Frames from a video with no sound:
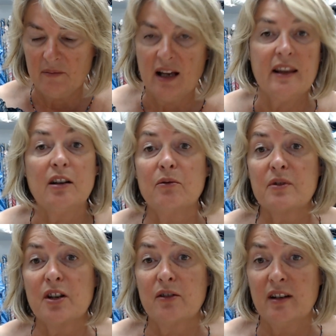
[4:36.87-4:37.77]
then
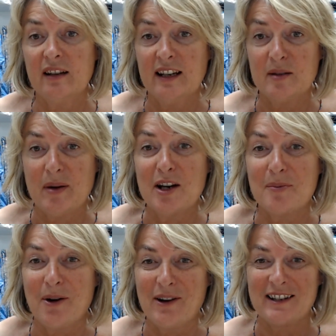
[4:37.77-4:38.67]
also his patch
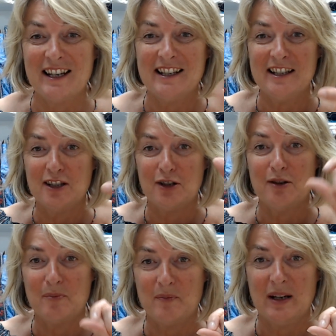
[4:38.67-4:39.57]
pockets, he didn't do
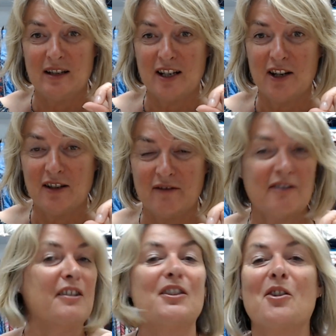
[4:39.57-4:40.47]
the big turnover
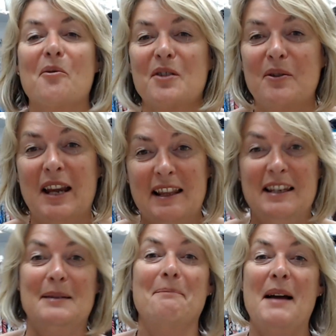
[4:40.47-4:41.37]
at the top, so he had
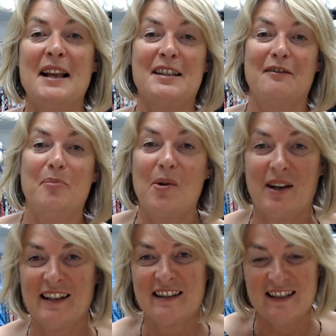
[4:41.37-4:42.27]
these massive
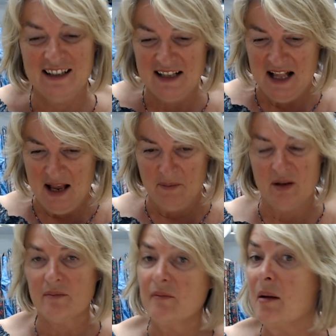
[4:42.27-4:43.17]
pockets.
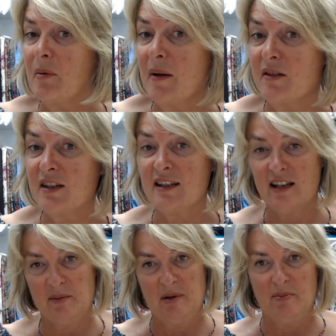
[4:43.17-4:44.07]
But maybe Posties
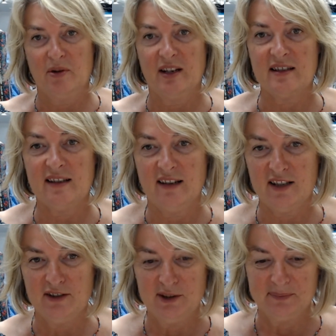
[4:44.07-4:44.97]
like big pockets, I don't know.